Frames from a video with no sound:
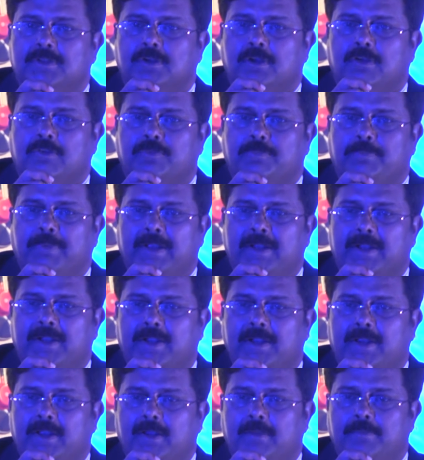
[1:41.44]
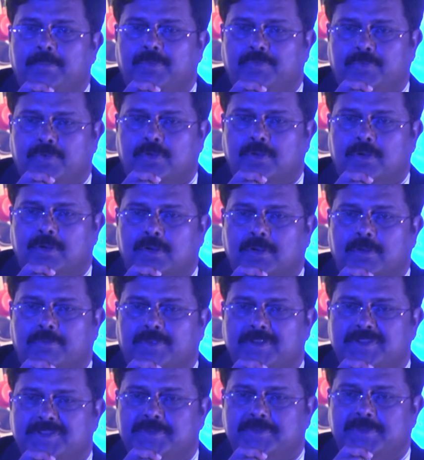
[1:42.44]
of Pan India before uh,
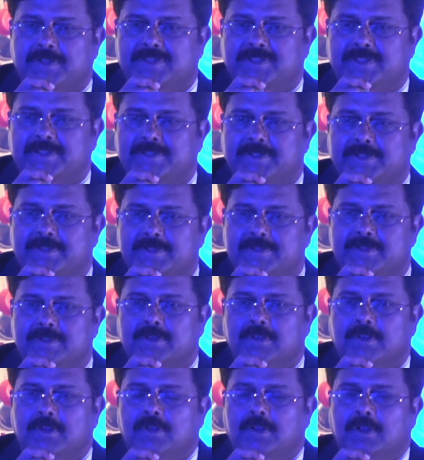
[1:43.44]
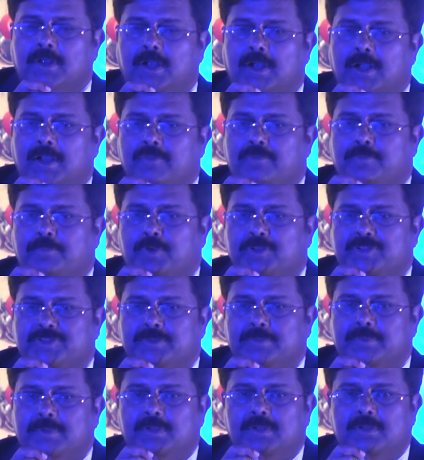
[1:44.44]
festival seasons and if
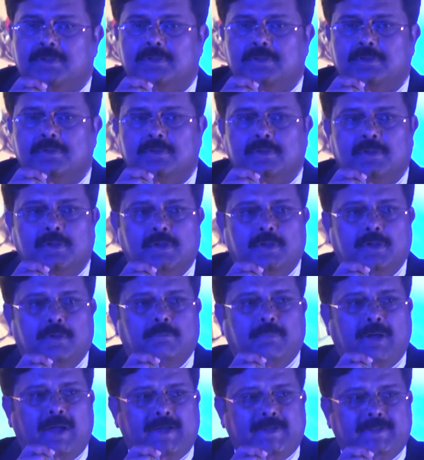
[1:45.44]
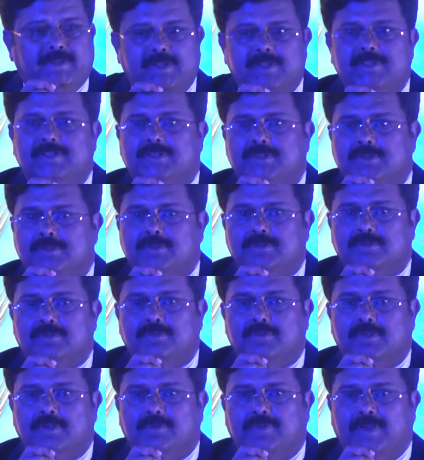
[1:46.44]
possible by this
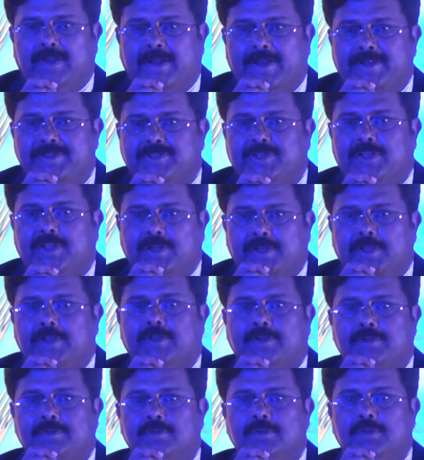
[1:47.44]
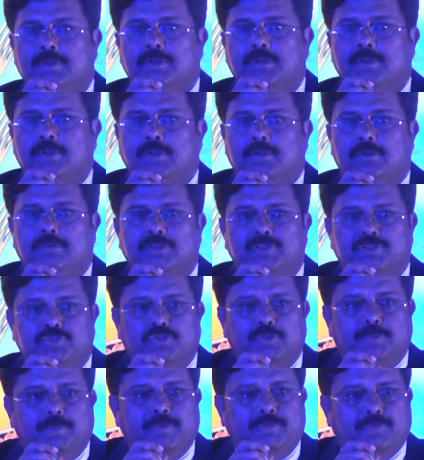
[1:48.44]
financial year we
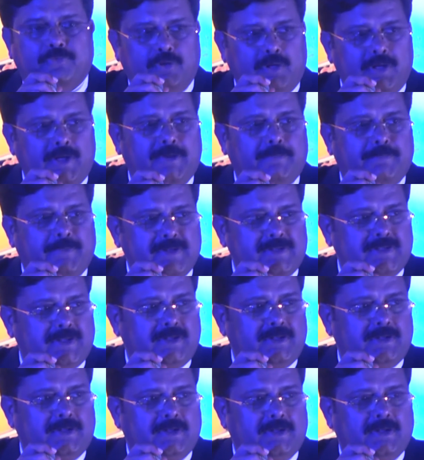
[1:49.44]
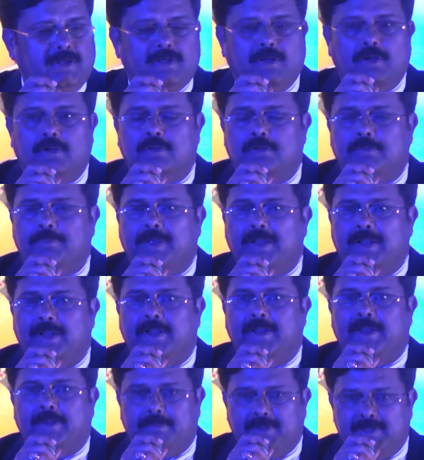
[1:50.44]
should be fully present uh, on pan
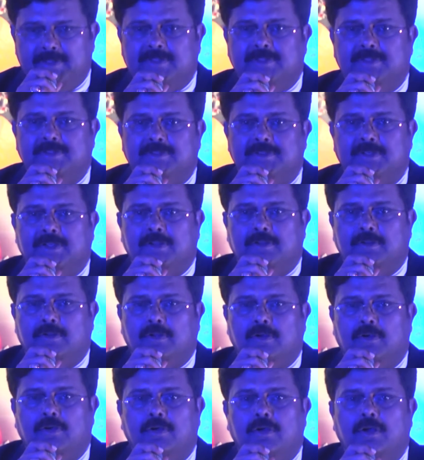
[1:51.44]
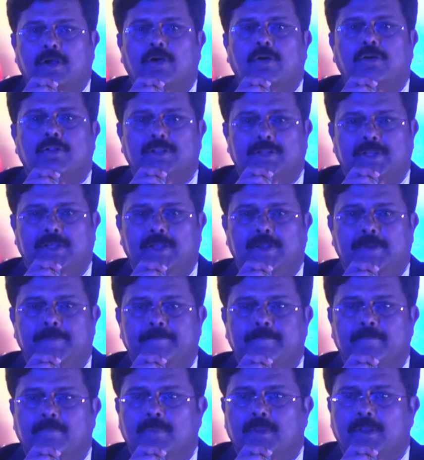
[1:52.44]
india basis in all the
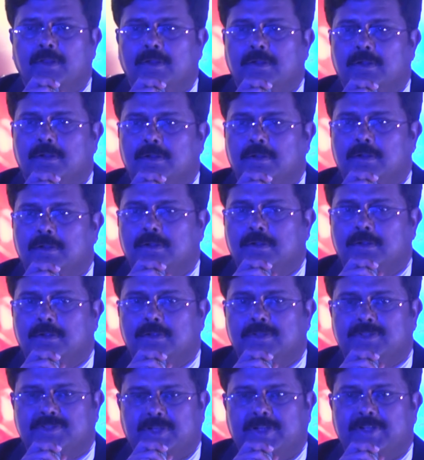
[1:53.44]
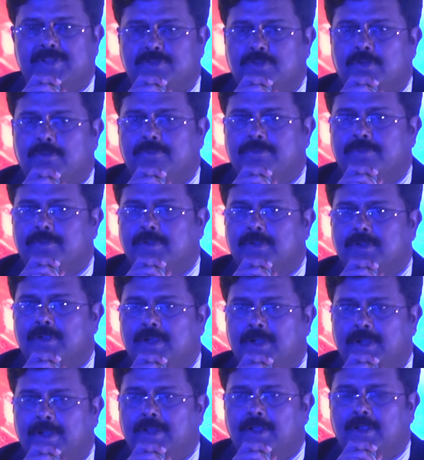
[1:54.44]
uh, states of uh,
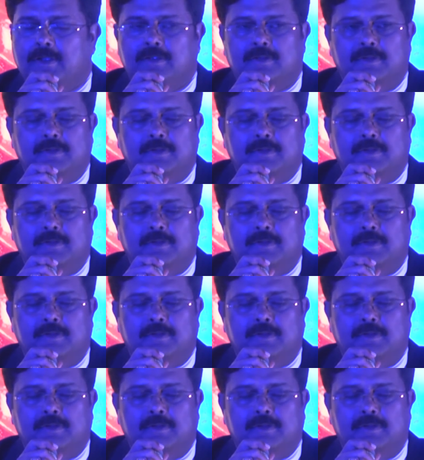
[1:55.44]
india